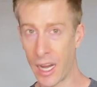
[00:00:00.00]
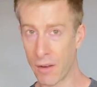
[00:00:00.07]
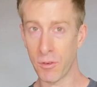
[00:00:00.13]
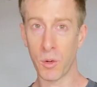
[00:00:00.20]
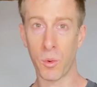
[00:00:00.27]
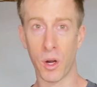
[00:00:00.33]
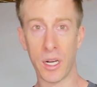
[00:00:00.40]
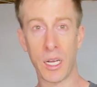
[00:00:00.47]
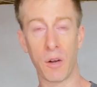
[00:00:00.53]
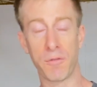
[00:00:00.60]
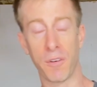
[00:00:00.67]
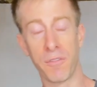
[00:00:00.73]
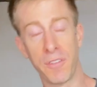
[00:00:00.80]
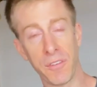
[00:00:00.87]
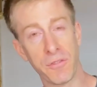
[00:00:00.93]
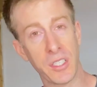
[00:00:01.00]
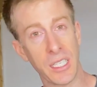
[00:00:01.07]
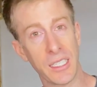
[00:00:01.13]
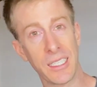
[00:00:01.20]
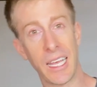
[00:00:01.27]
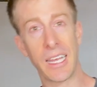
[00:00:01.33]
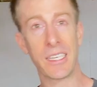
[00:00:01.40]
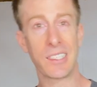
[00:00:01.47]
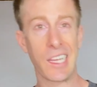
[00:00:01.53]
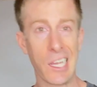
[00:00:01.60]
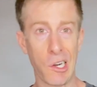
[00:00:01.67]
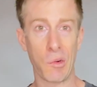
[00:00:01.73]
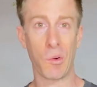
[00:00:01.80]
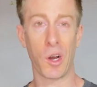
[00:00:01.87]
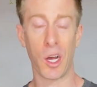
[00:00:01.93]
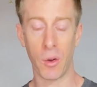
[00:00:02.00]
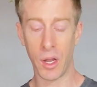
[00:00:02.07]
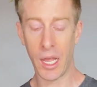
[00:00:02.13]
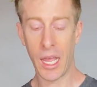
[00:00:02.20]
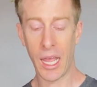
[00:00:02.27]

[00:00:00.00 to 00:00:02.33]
every workout for 15 days in a row,